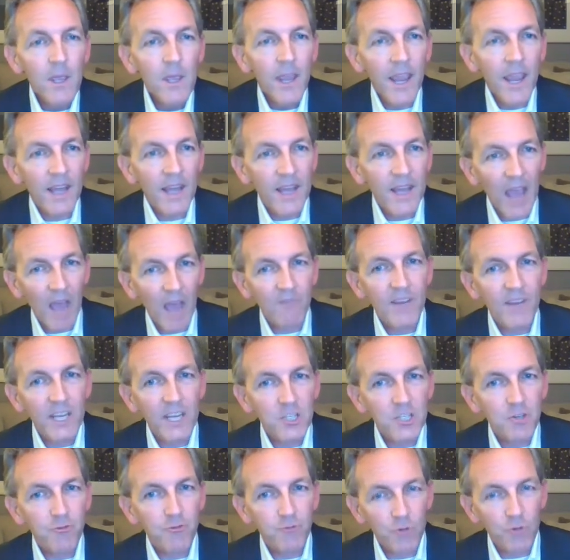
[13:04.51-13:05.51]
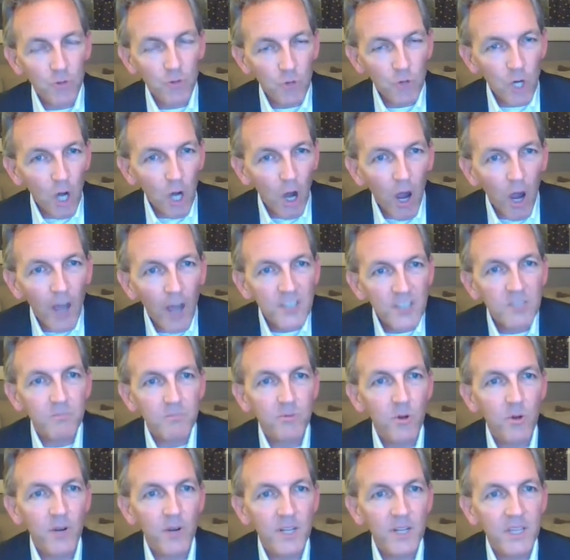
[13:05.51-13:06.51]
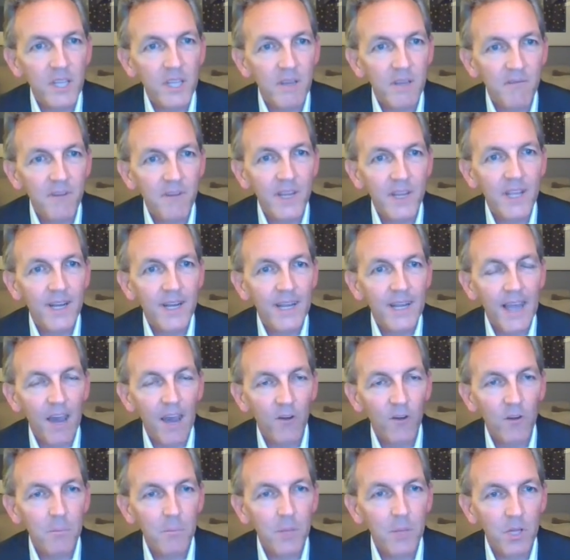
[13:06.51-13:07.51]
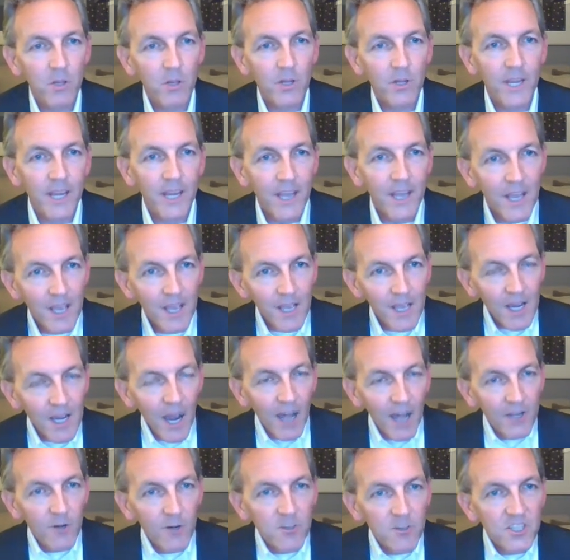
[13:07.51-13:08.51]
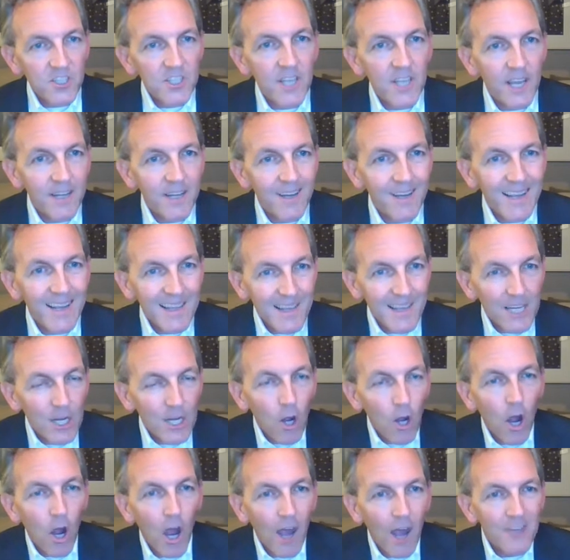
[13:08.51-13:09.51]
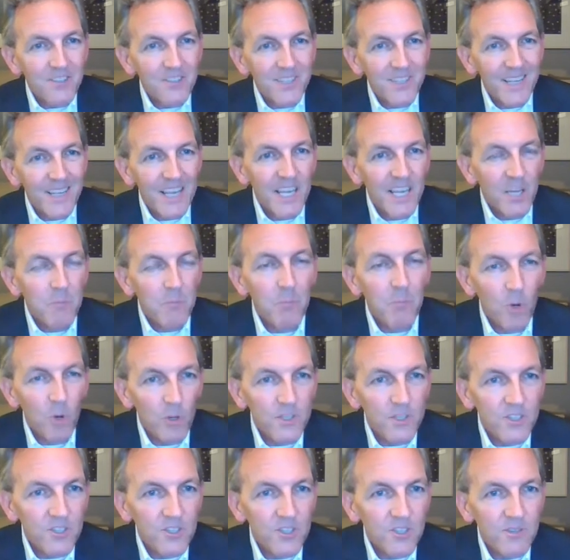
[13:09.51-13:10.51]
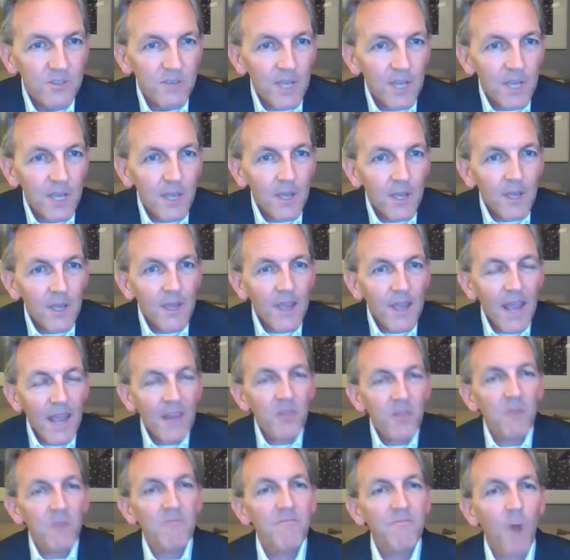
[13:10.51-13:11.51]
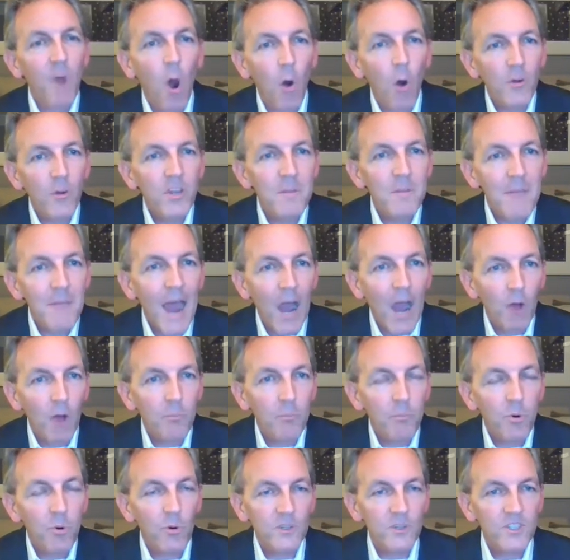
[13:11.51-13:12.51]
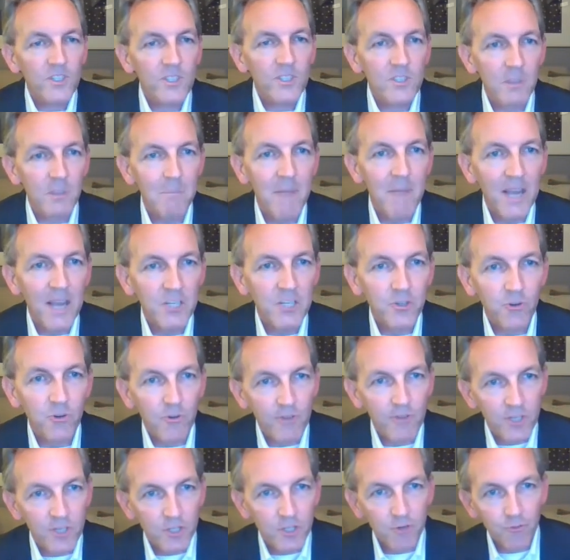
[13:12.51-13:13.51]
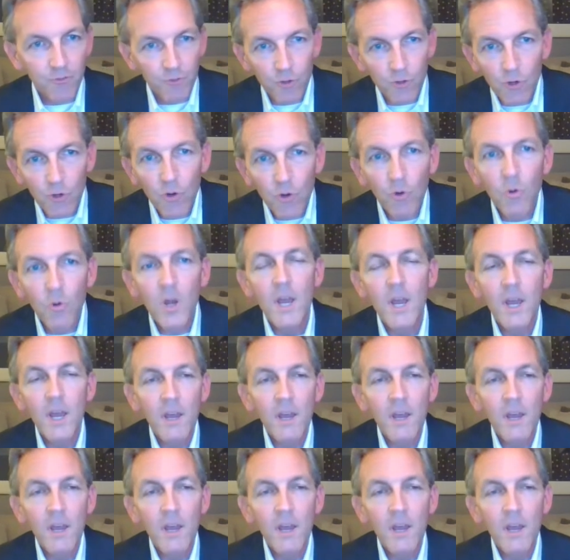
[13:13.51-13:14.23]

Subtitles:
And having true cost productivity and accountability, understanding the cost inputs and the volume outputs to measure the true